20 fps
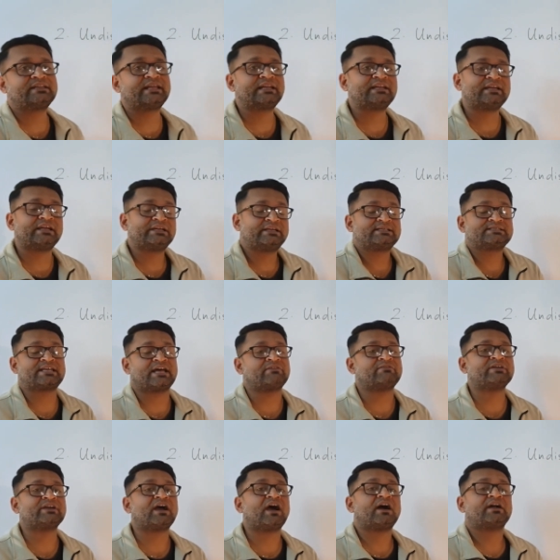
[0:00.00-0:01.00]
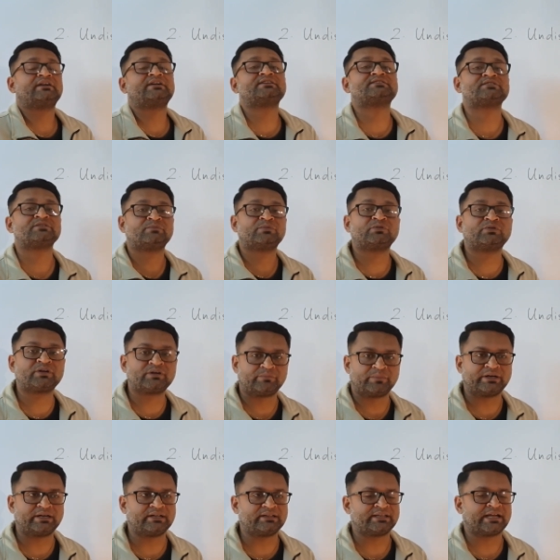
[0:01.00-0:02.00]
then it is having undistributed
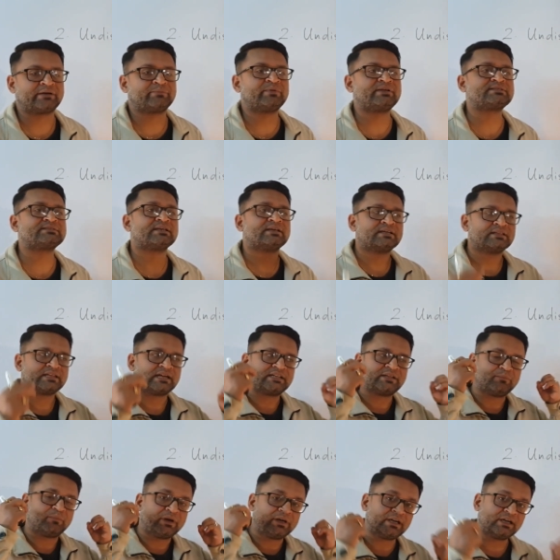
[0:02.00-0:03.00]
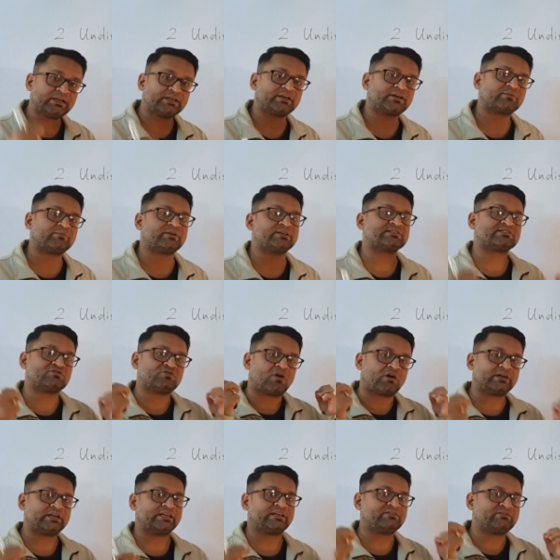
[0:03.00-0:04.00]
middle. That means that the middle term is
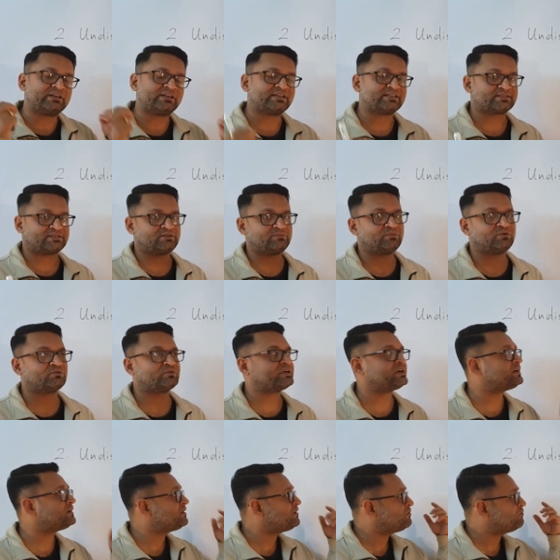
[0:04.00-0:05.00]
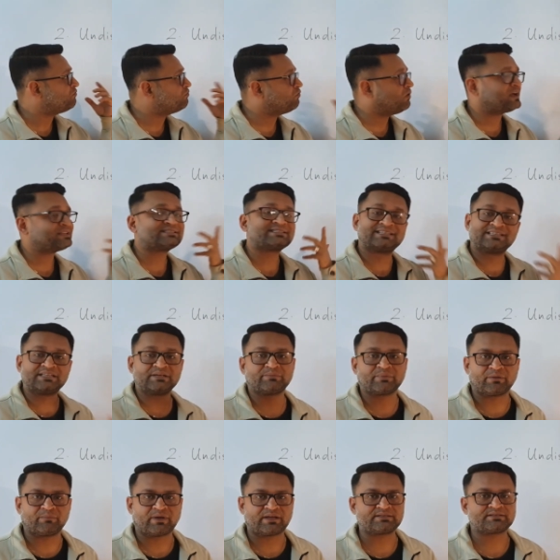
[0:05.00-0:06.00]
not even distributed once in the
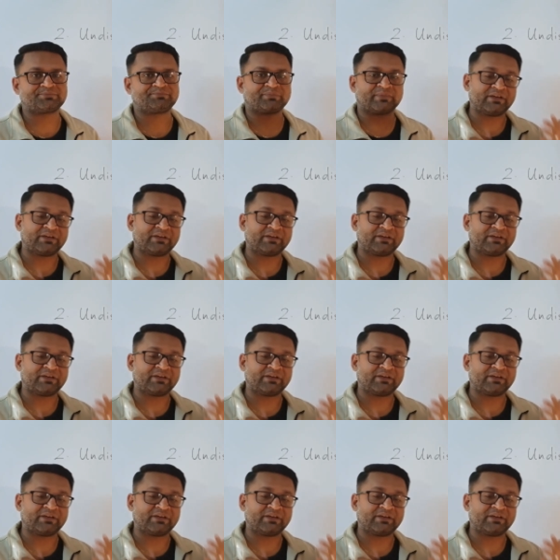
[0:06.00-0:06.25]
premise.